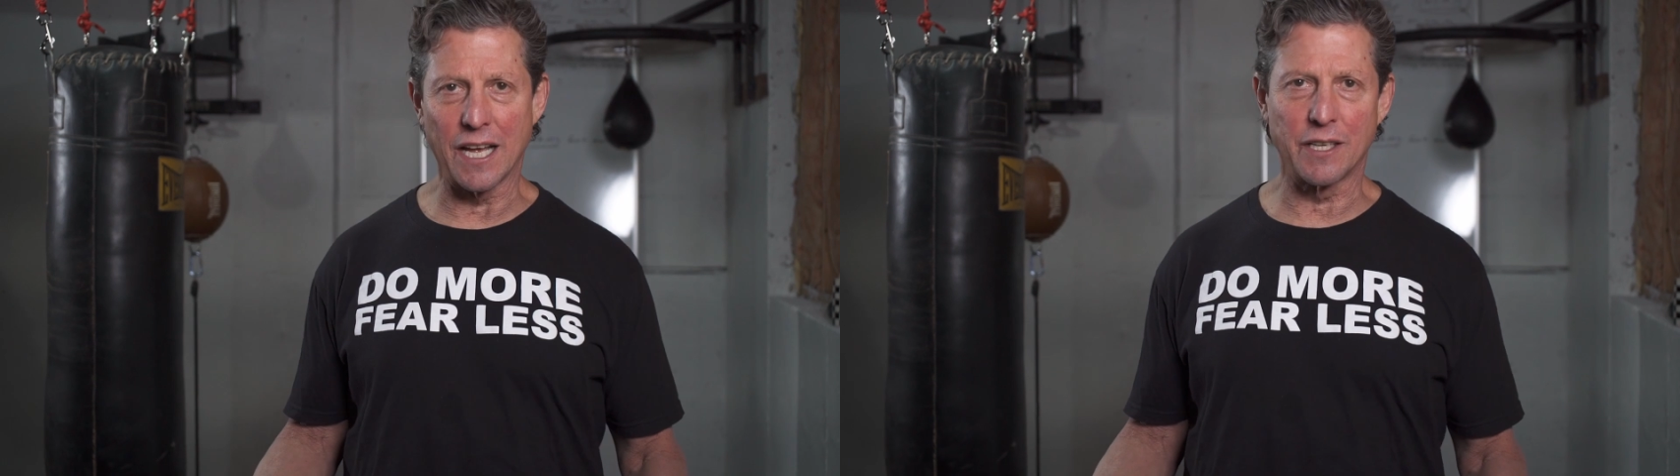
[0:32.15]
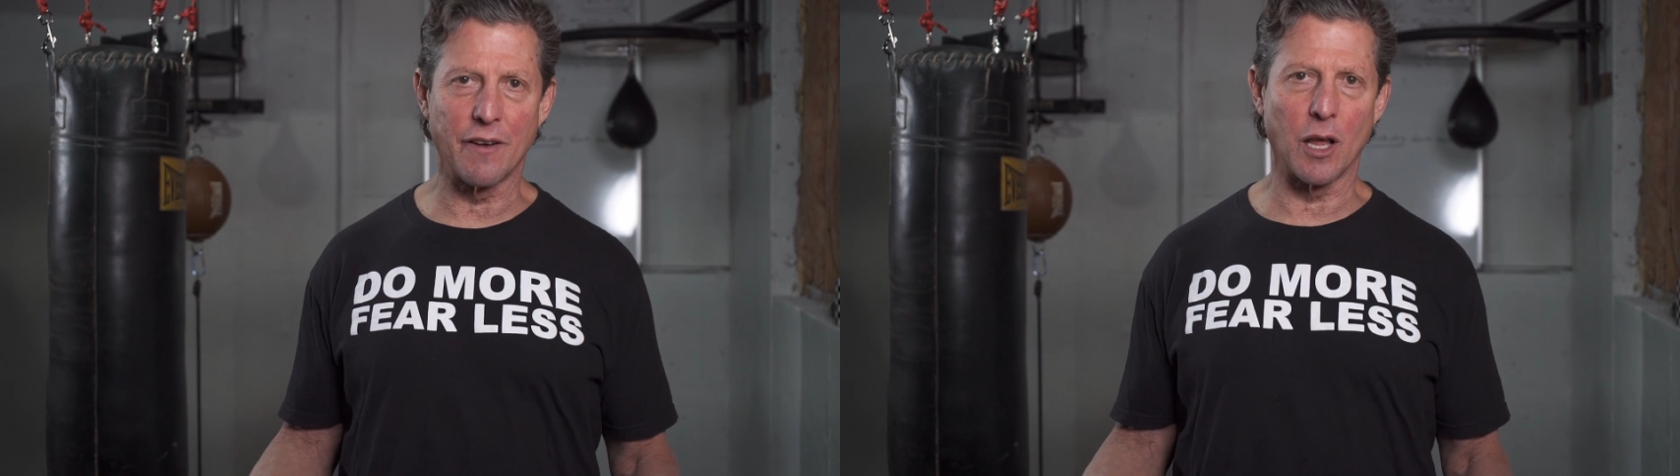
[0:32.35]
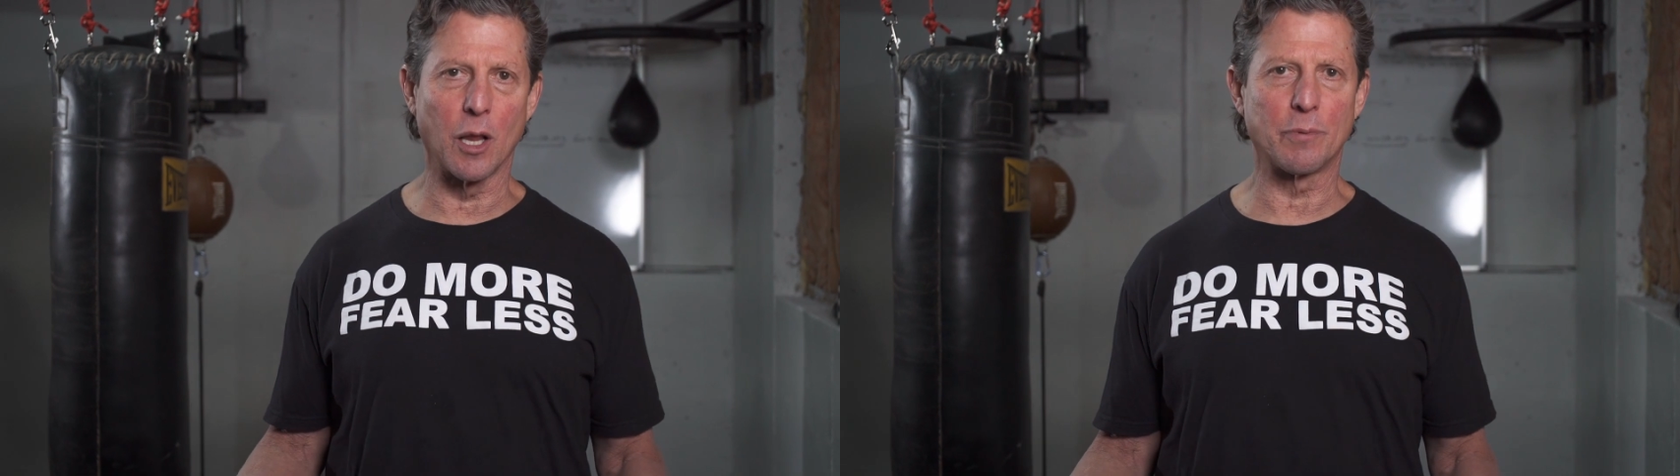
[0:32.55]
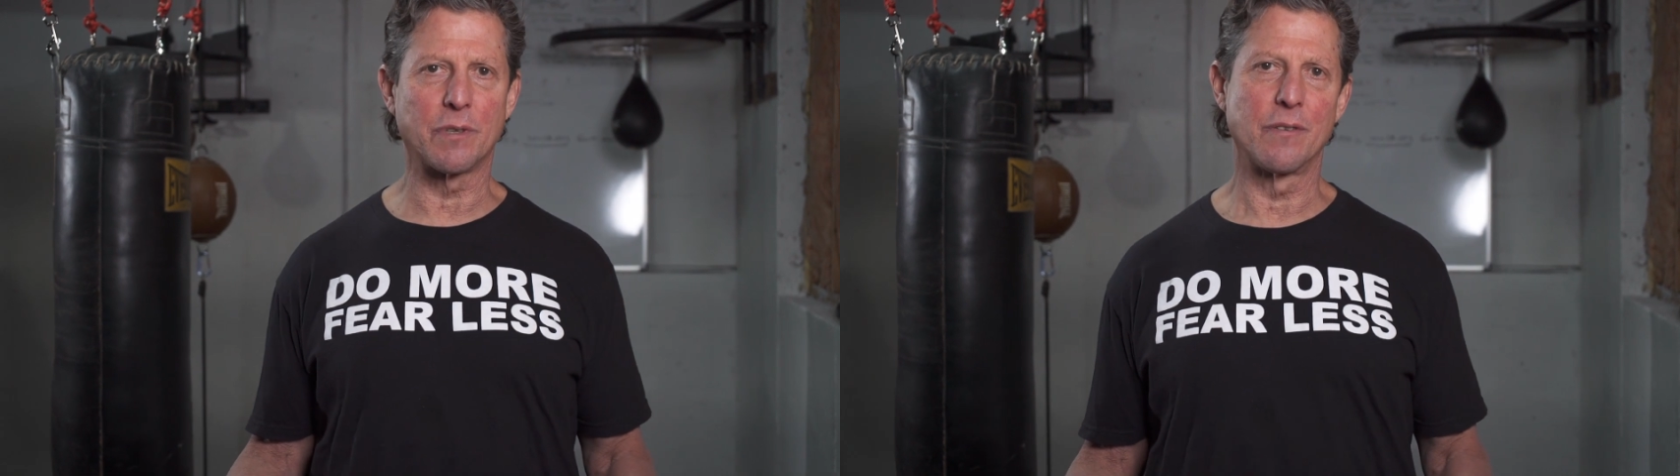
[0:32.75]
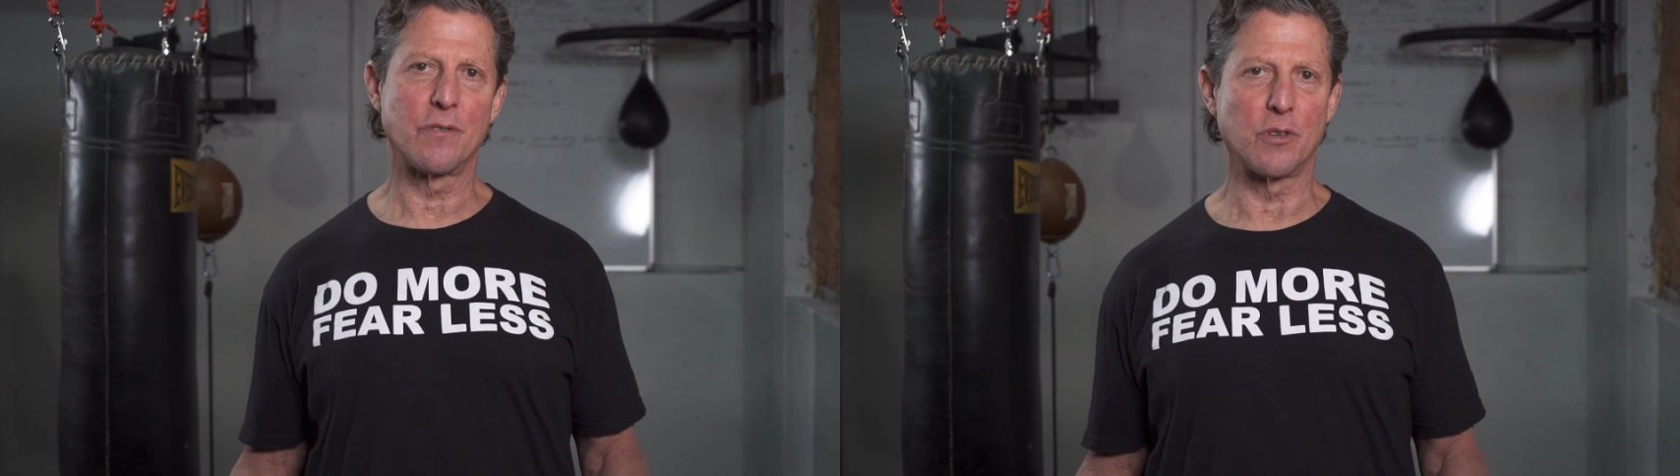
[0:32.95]

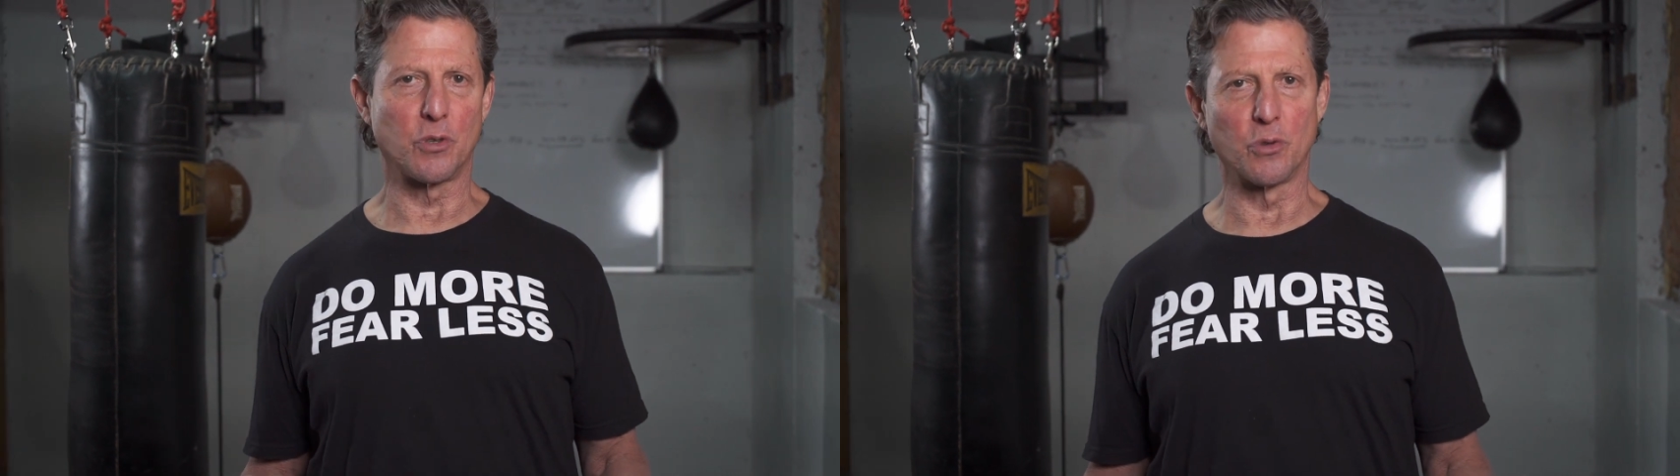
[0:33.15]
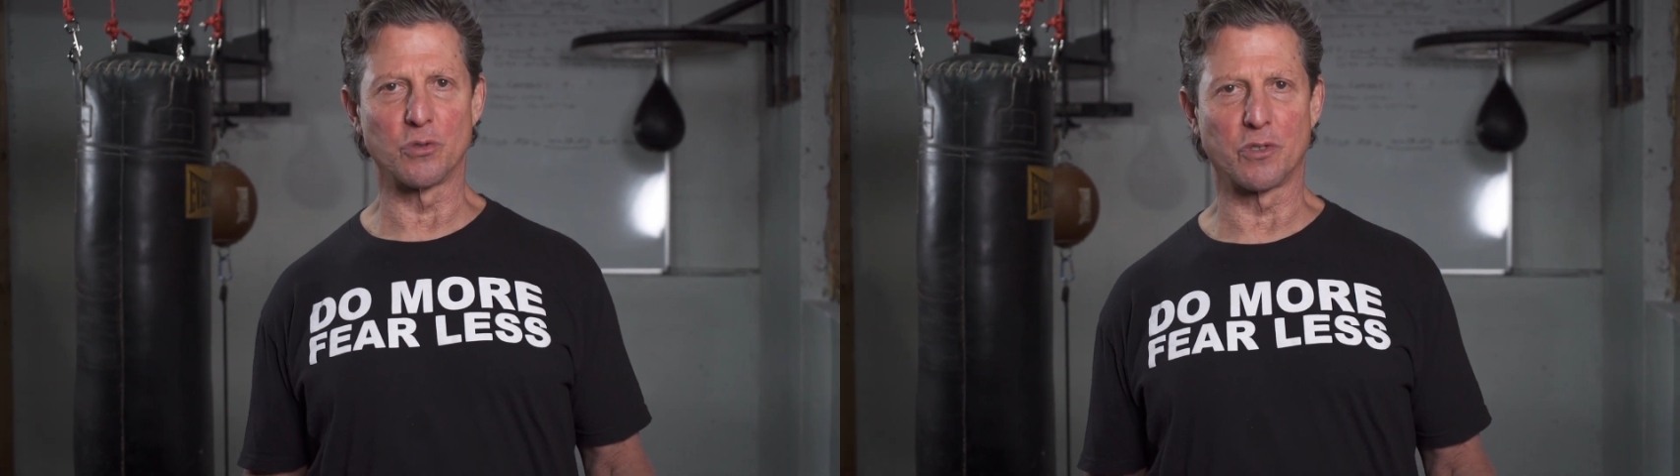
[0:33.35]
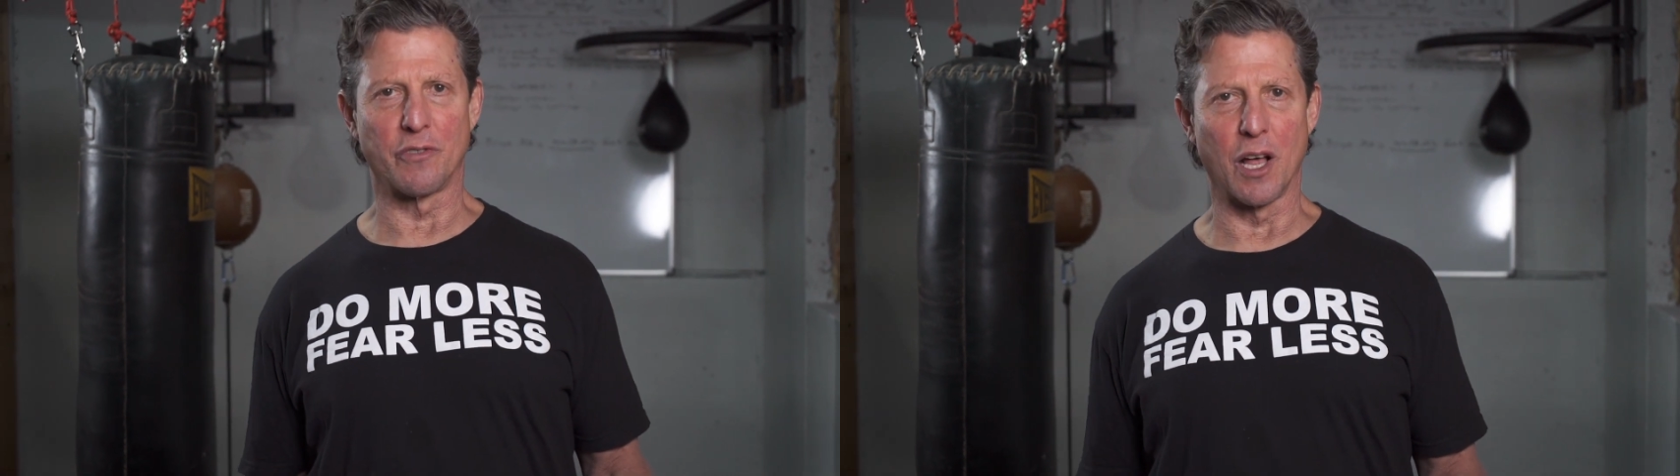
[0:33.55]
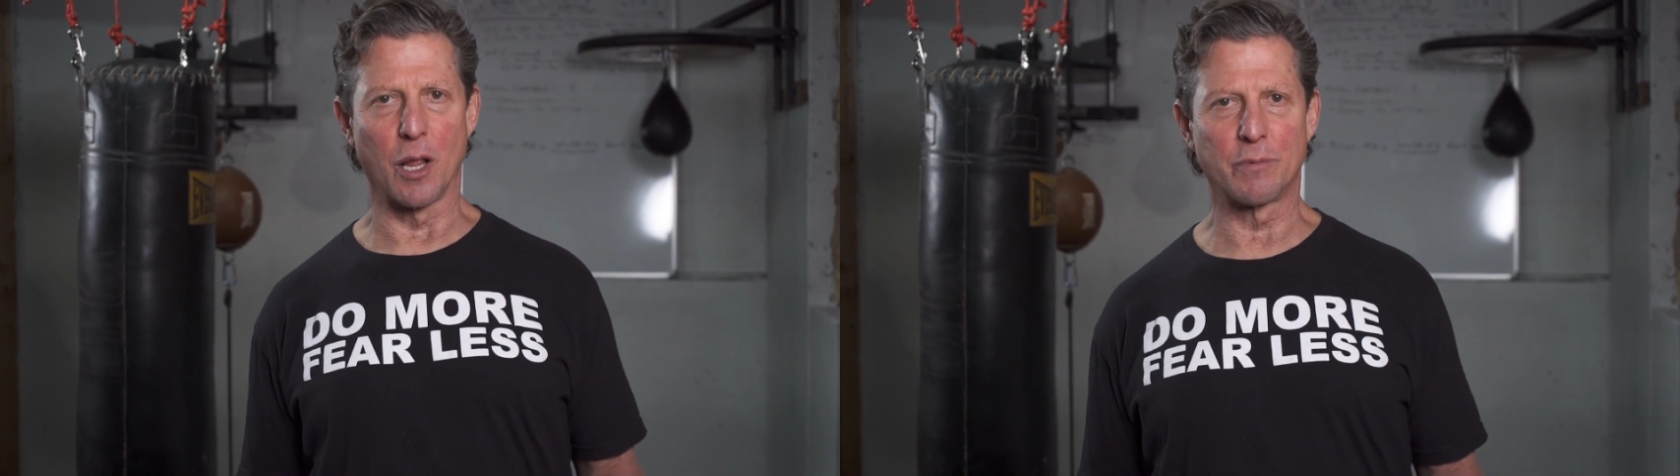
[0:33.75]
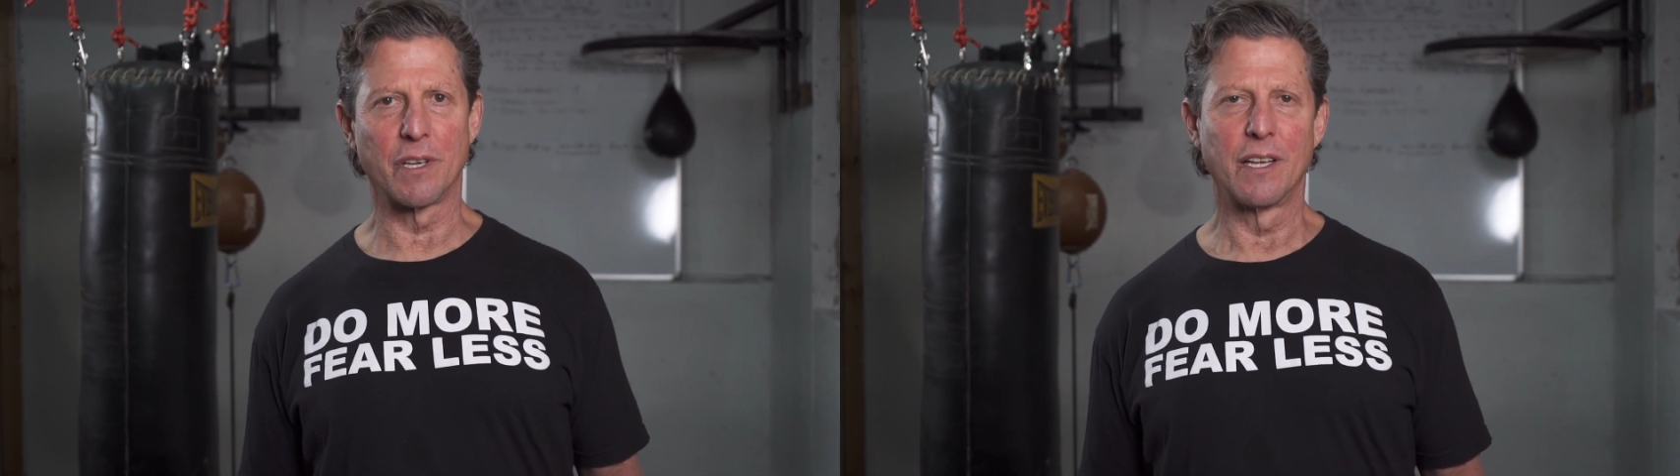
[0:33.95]
developed, the tools
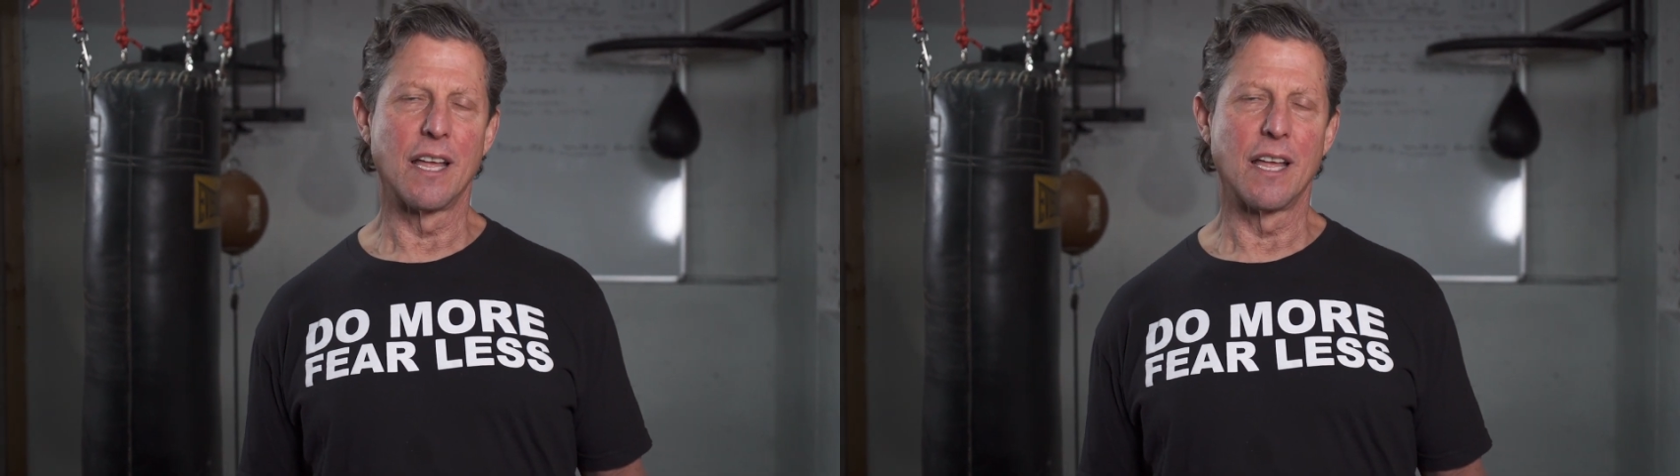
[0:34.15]
developed,